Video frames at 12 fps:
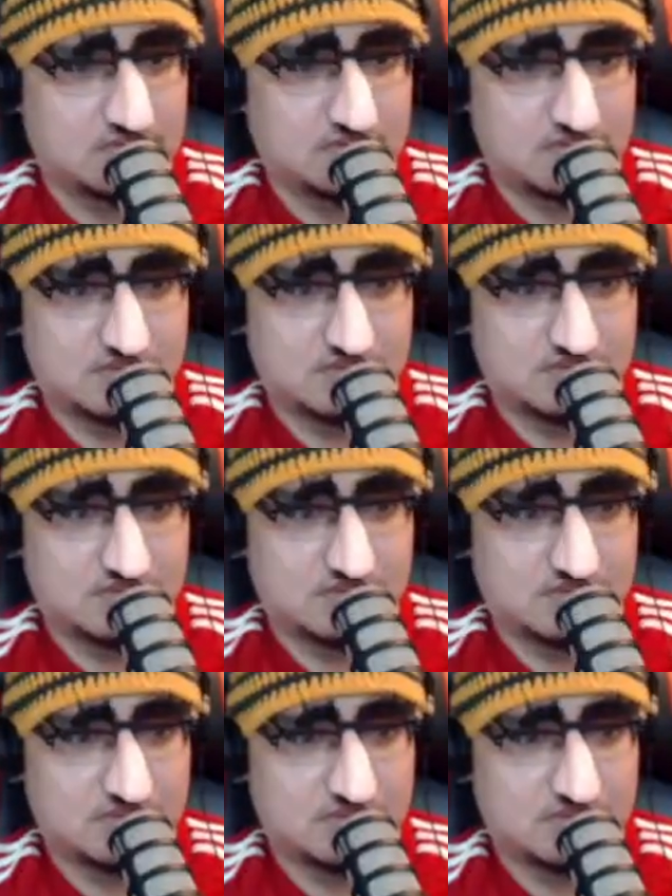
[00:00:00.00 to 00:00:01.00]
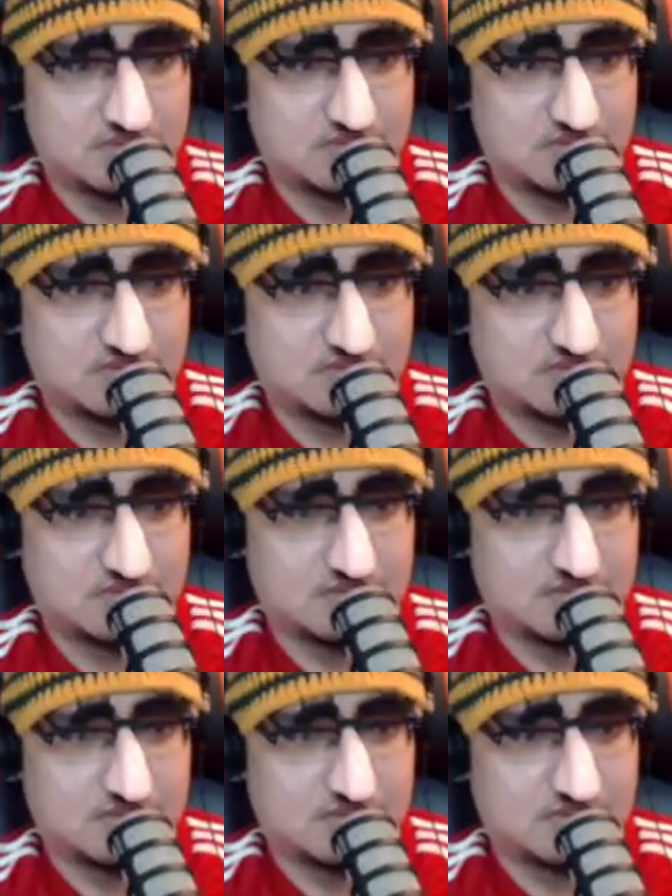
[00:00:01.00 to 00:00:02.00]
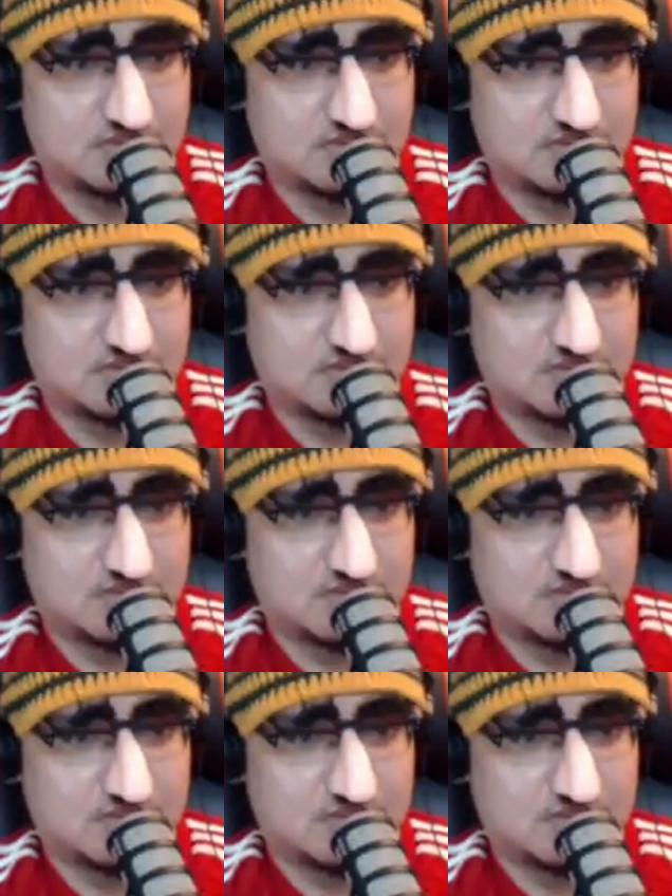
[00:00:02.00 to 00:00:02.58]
No words are spoken by the person on screen.